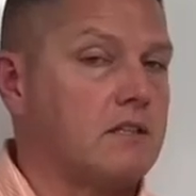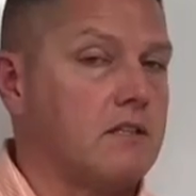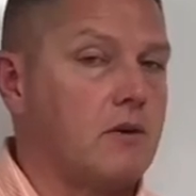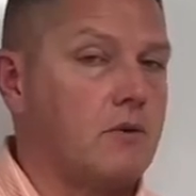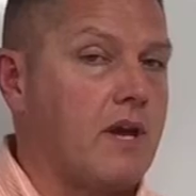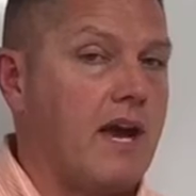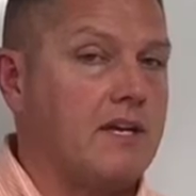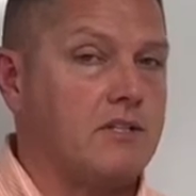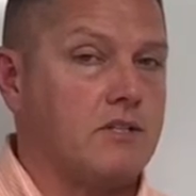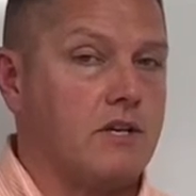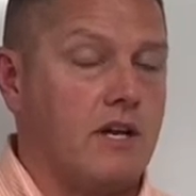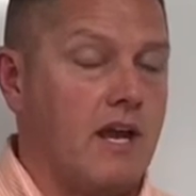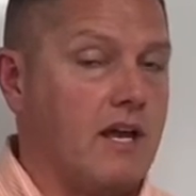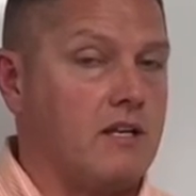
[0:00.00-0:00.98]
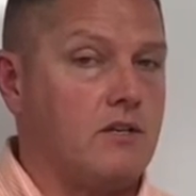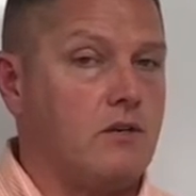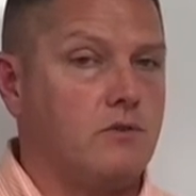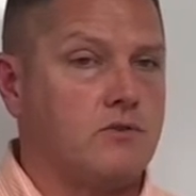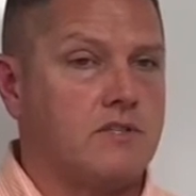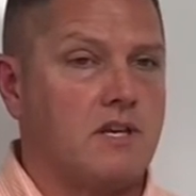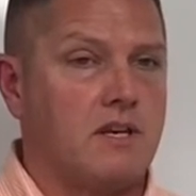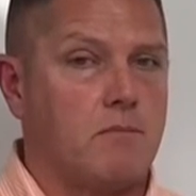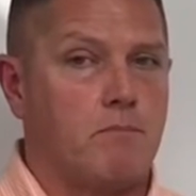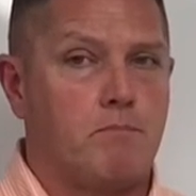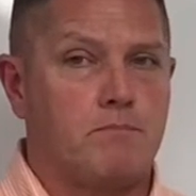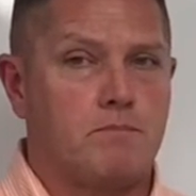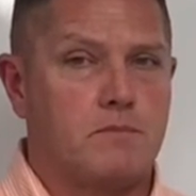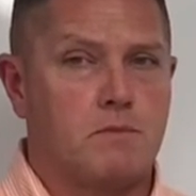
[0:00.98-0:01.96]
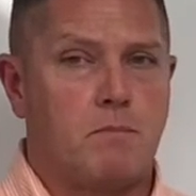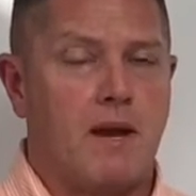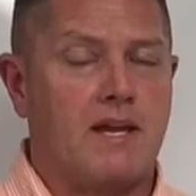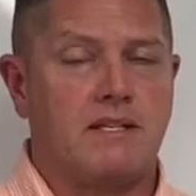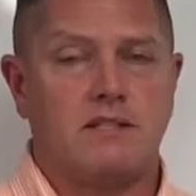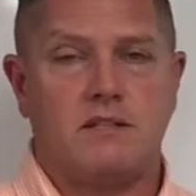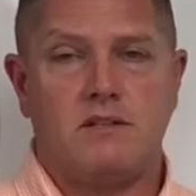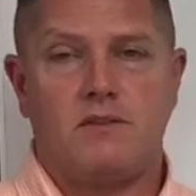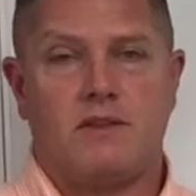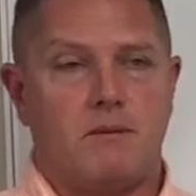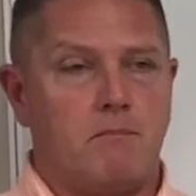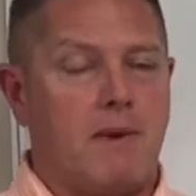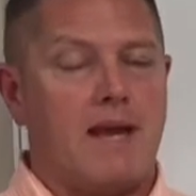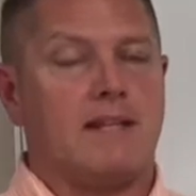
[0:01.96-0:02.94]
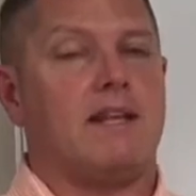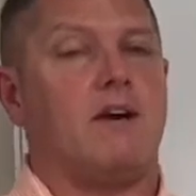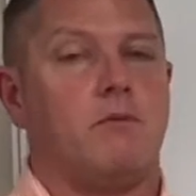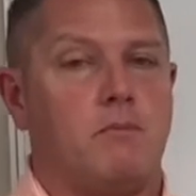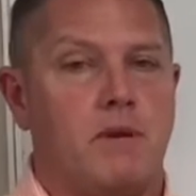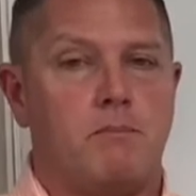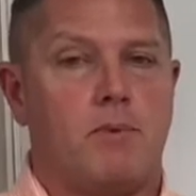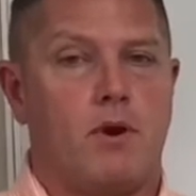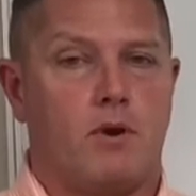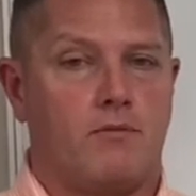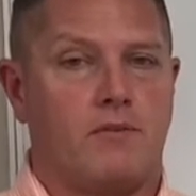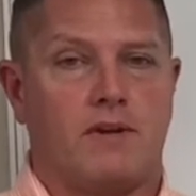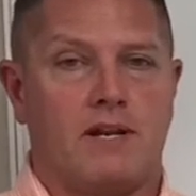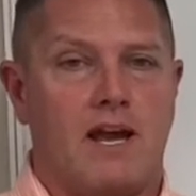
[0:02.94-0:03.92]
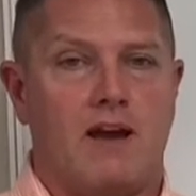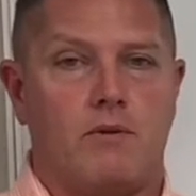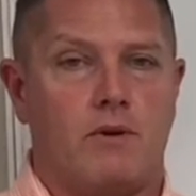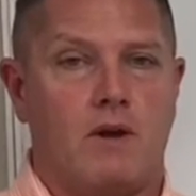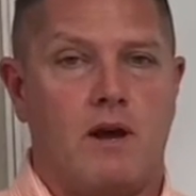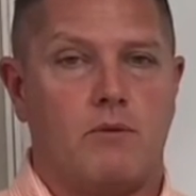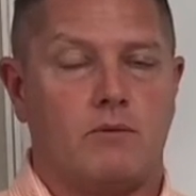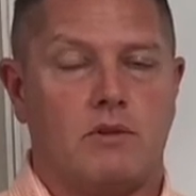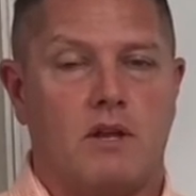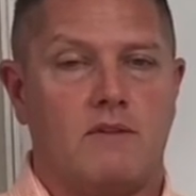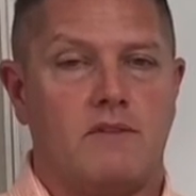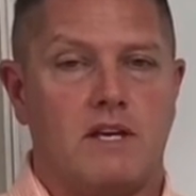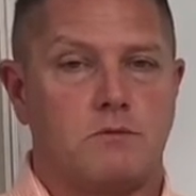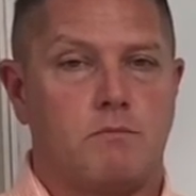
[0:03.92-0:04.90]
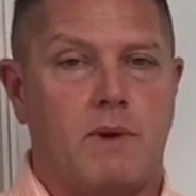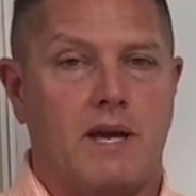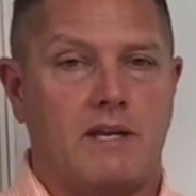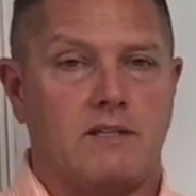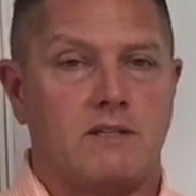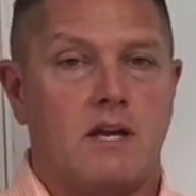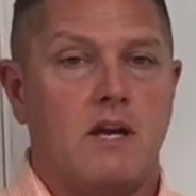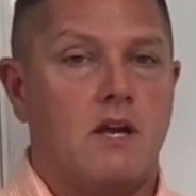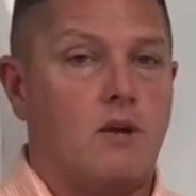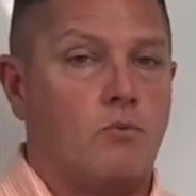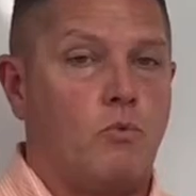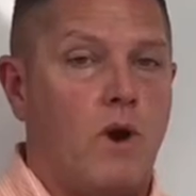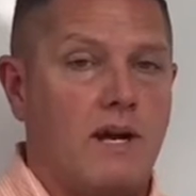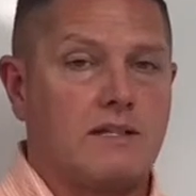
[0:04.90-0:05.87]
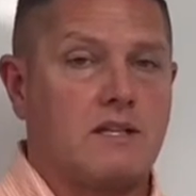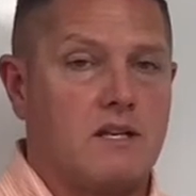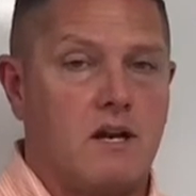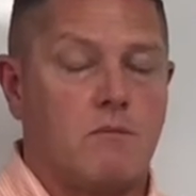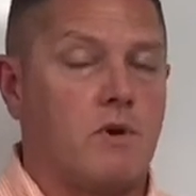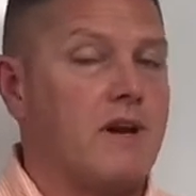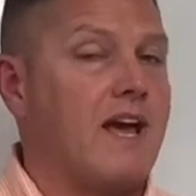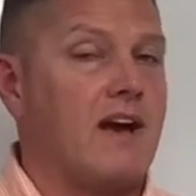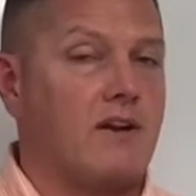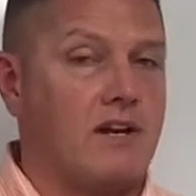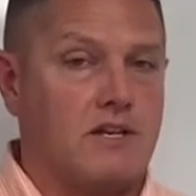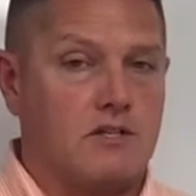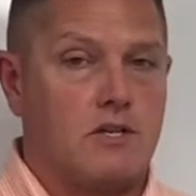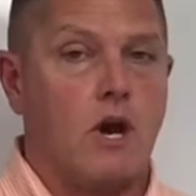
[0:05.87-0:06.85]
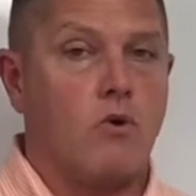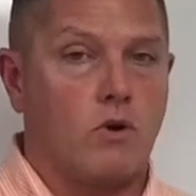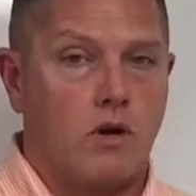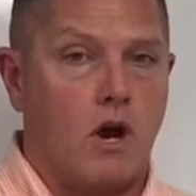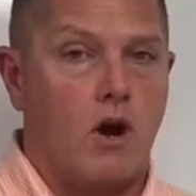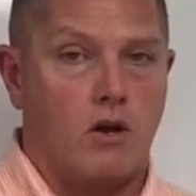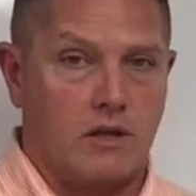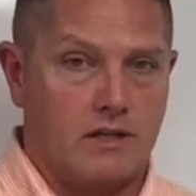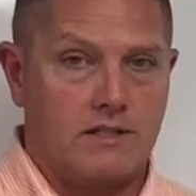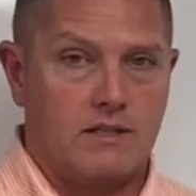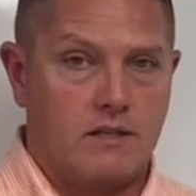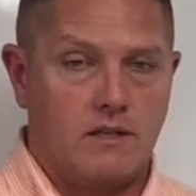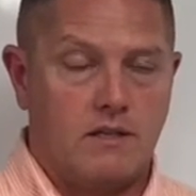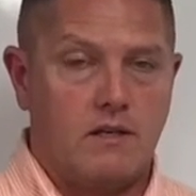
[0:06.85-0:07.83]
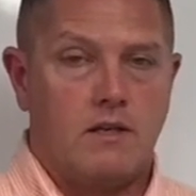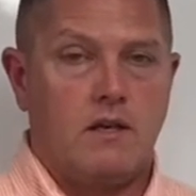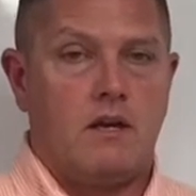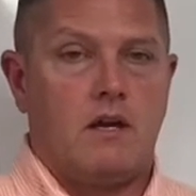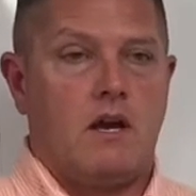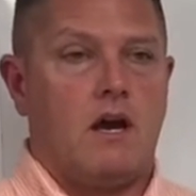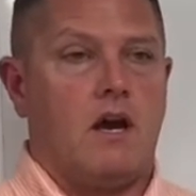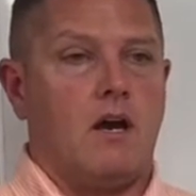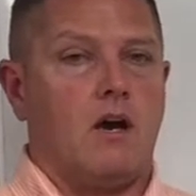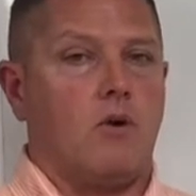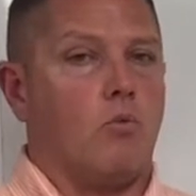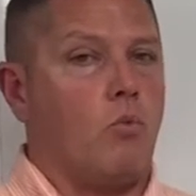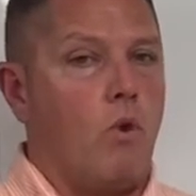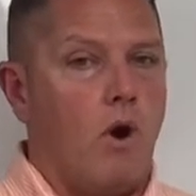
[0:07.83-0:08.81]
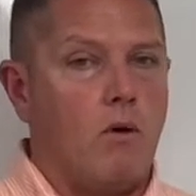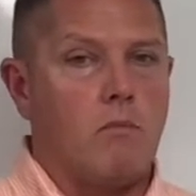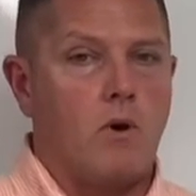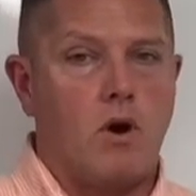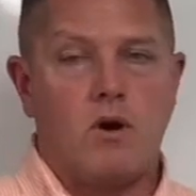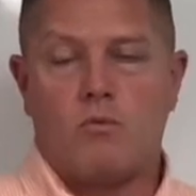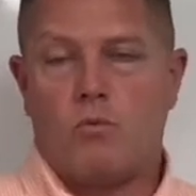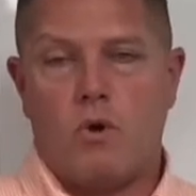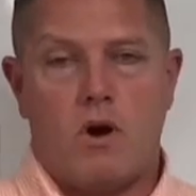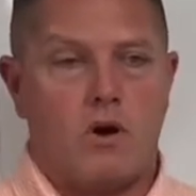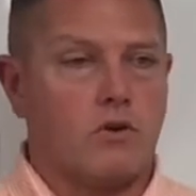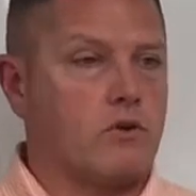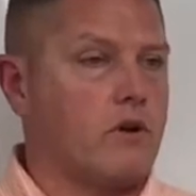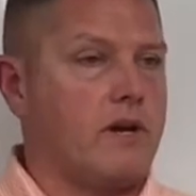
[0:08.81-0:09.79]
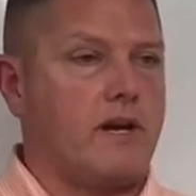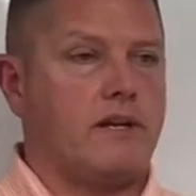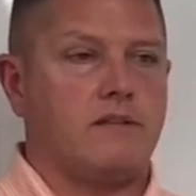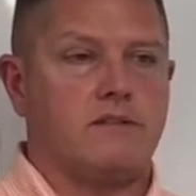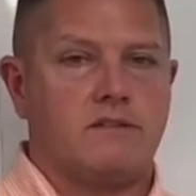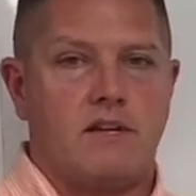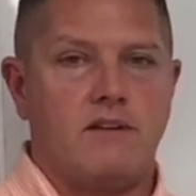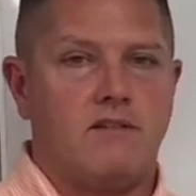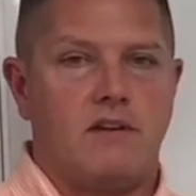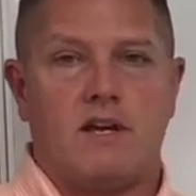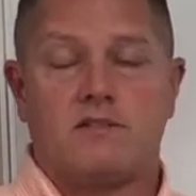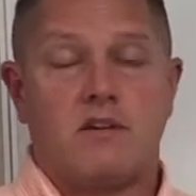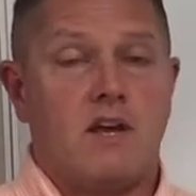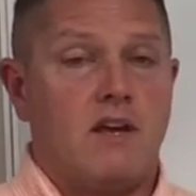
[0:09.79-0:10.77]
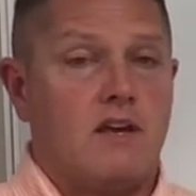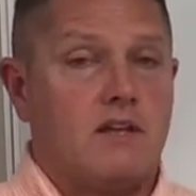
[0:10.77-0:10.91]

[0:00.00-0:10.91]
location and you see a space and you think, man, that would be perfect, I would love that space, write the number down and don't call it. Walmart, Walgreens, CVS,